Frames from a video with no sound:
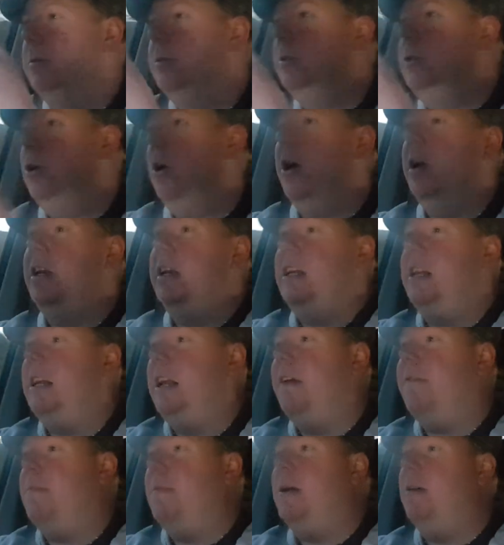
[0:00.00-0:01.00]
try and
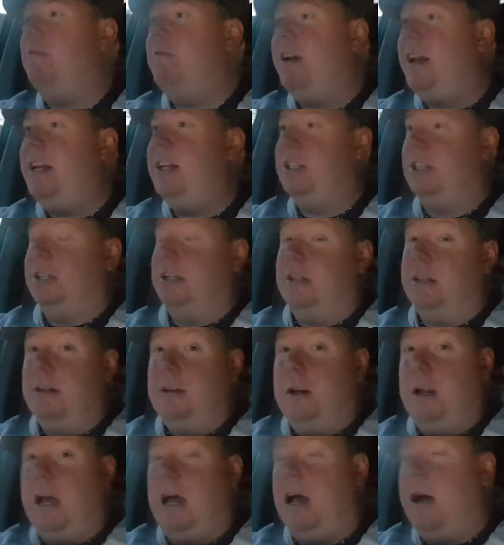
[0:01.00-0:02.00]
give me a reason.
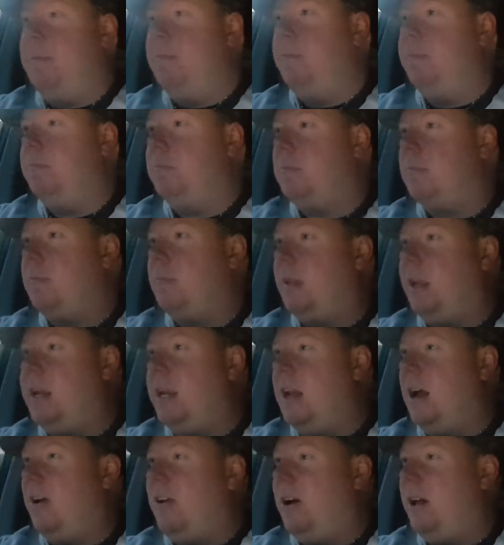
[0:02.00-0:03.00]
You
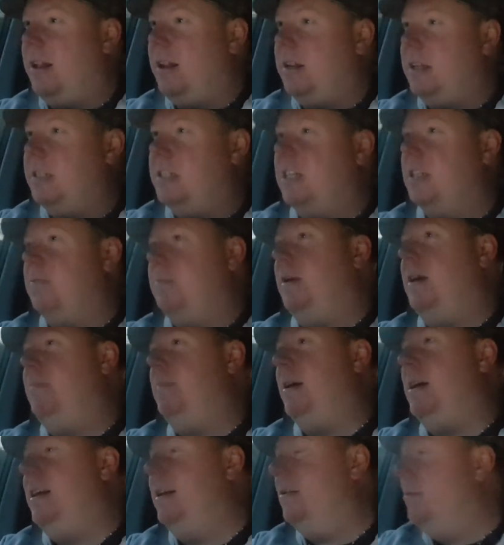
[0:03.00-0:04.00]
know, and this isn't me
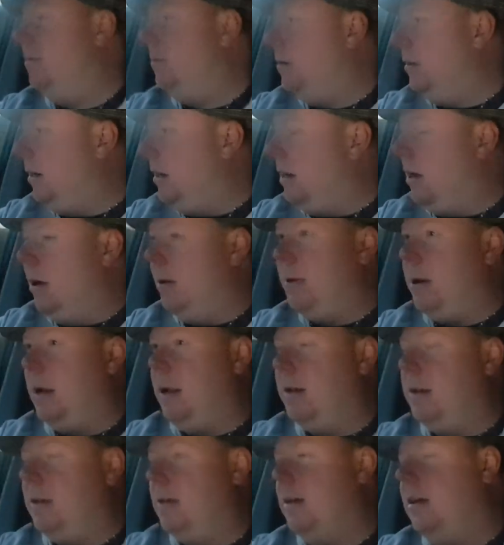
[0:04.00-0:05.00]
being, you know,
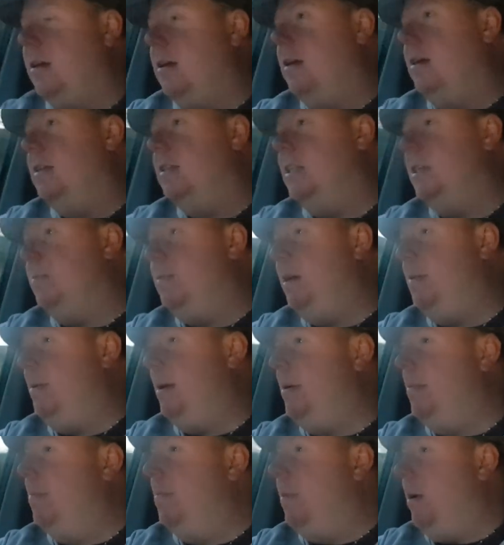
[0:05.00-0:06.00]
this isn't me
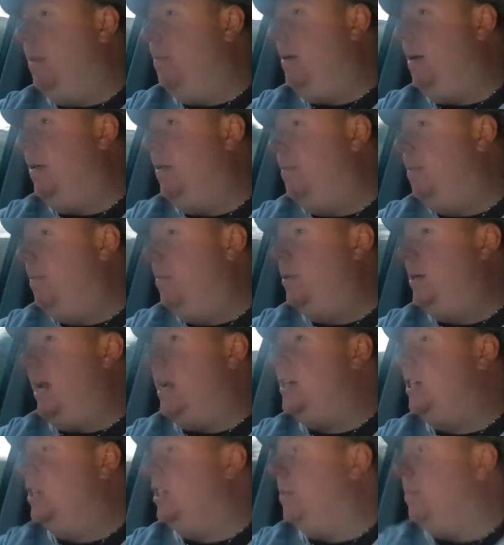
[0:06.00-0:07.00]
being a bit
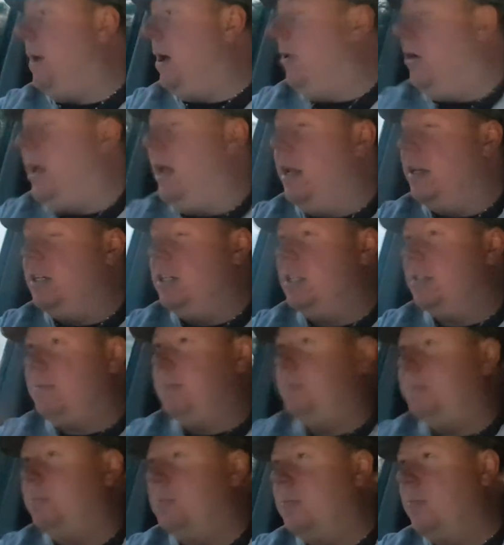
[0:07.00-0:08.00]
pretentious about it. Just
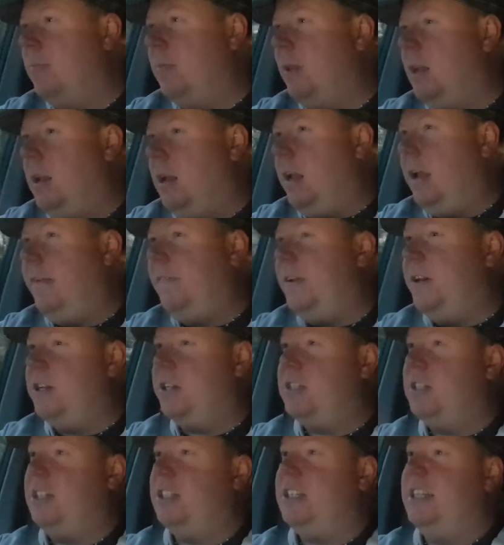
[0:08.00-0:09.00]
if you
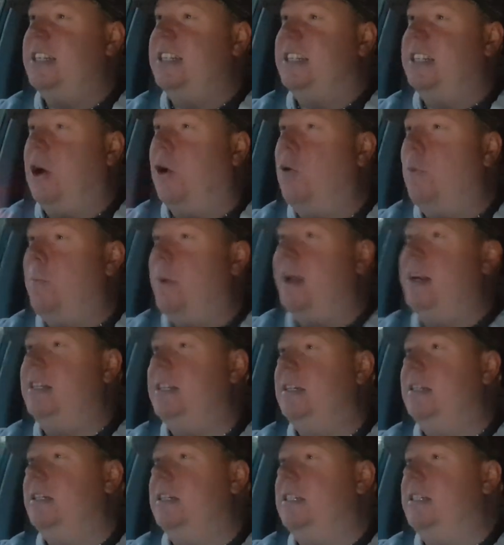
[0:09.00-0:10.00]
just insult me
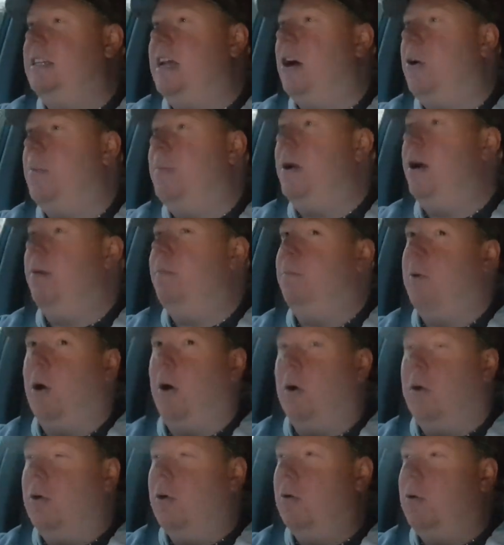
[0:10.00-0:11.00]
and just tell me I'm
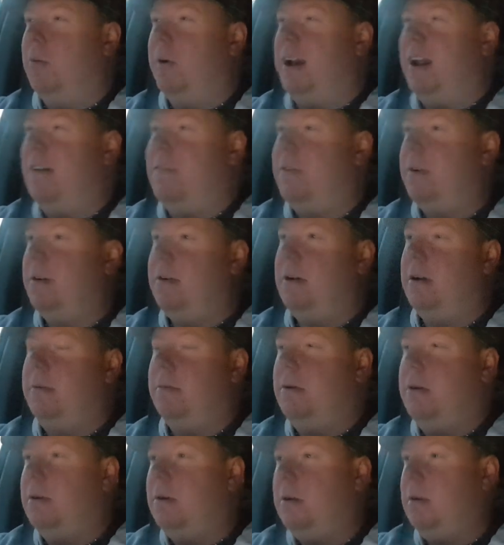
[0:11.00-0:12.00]
wrong or
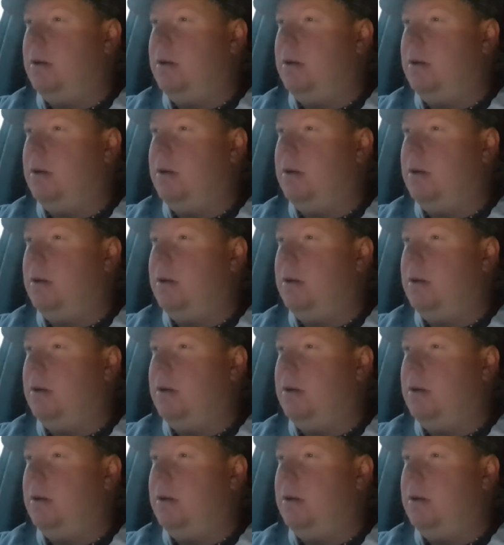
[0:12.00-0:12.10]
whatever,